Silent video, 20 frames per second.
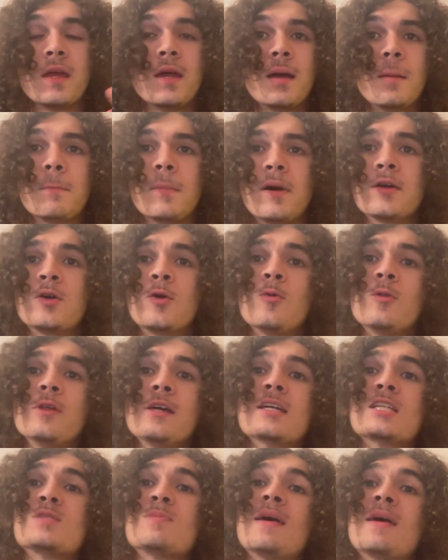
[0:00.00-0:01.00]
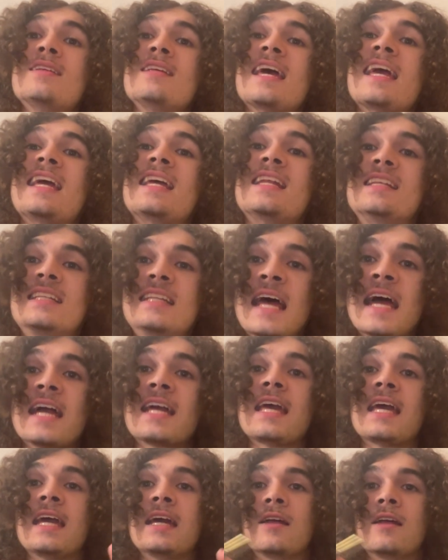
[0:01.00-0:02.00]
Mongolia spent a
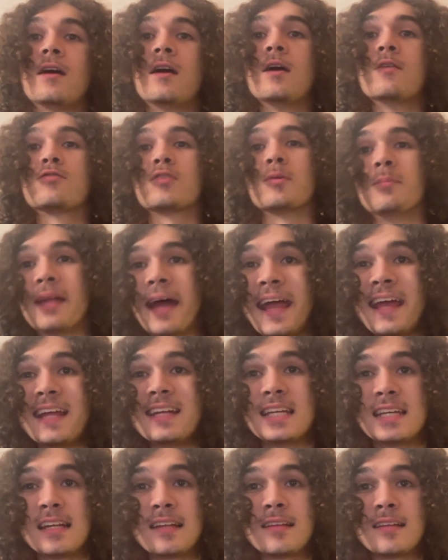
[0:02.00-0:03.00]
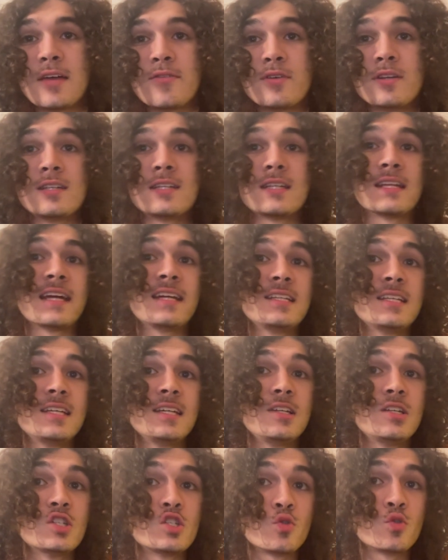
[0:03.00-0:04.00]
decade, from 1911 to
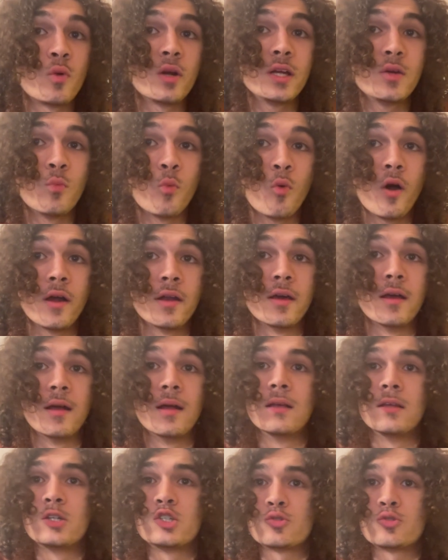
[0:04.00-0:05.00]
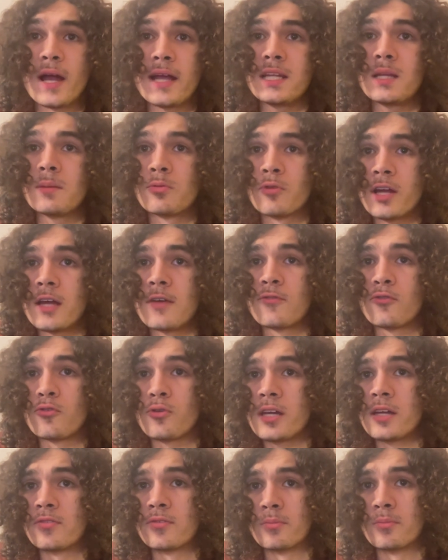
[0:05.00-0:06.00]
1921, trying to break free
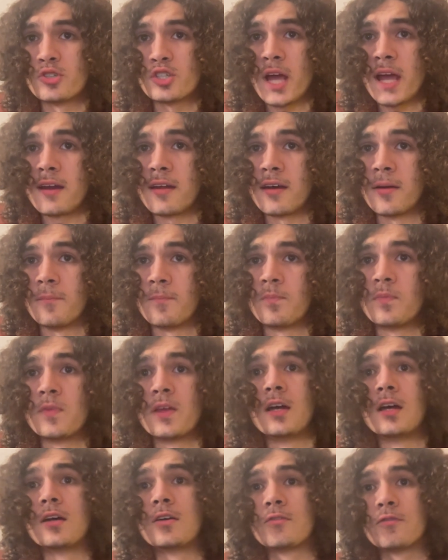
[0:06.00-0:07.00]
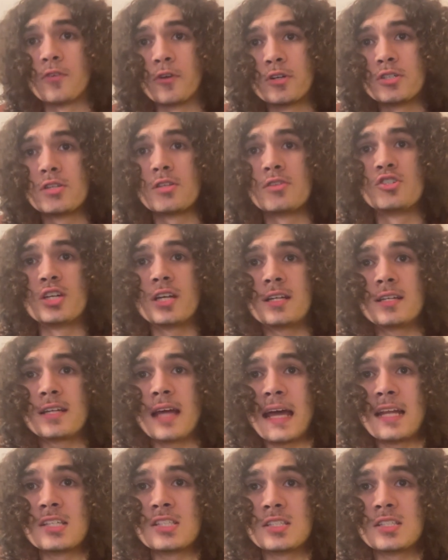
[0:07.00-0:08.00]
from China. First the Qing
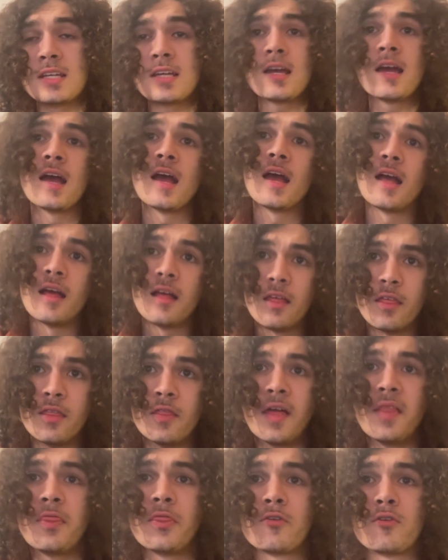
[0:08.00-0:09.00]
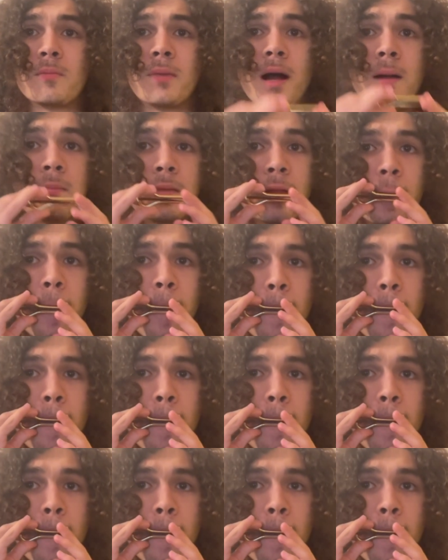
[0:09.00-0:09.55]
dynasty, then the Republic.